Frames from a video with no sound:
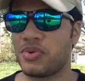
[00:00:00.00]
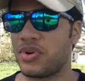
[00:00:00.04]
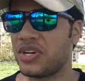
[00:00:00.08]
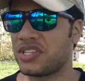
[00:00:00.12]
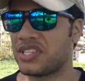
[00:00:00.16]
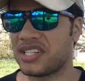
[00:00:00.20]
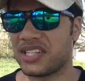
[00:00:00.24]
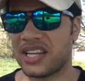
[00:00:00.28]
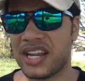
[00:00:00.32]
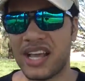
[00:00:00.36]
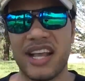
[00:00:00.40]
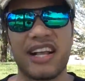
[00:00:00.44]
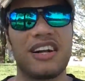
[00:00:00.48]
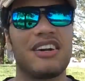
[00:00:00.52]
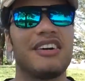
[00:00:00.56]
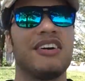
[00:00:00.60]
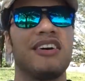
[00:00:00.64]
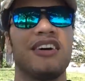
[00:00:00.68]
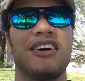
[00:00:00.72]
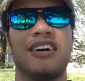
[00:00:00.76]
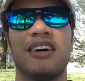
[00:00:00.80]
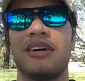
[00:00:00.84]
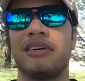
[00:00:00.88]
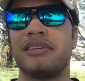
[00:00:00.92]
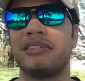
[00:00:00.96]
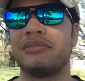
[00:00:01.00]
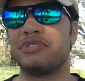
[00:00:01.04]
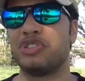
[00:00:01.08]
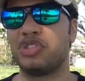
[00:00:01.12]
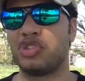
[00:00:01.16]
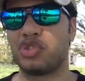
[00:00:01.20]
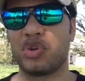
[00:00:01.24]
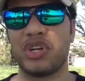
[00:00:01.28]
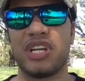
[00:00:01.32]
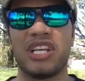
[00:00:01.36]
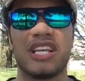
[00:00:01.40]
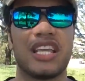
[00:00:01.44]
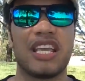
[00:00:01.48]
going to
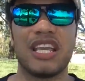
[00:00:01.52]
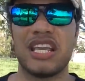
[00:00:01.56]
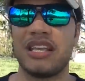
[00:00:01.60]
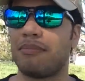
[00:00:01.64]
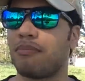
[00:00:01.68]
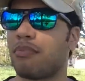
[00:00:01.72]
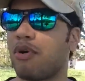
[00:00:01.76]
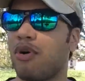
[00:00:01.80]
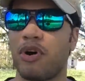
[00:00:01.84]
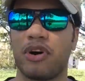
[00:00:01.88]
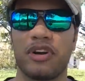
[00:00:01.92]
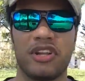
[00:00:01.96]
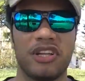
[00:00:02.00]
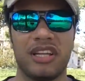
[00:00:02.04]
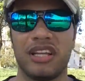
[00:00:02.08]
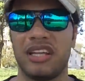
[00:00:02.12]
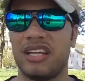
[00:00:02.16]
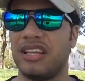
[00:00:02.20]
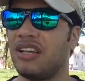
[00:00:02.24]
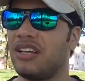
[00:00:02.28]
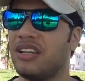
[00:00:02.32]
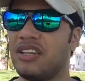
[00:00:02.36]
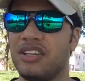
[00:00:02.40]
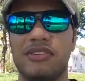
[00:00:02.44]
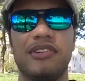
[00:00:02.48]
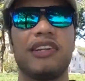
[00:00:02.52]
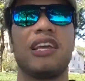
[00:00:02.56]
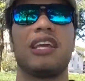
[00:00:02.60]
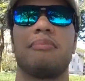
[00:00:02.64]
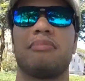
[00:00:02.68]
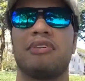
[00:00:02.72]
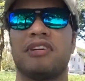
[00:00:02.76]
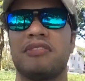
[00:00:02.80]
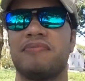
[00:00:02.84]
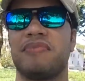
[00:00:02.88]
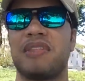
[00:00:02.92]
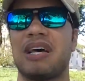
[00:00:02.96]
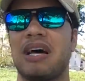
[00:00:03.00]
nightclubs, drinking, partying, you
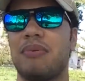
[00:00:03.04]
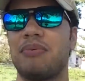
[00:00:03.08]
name it.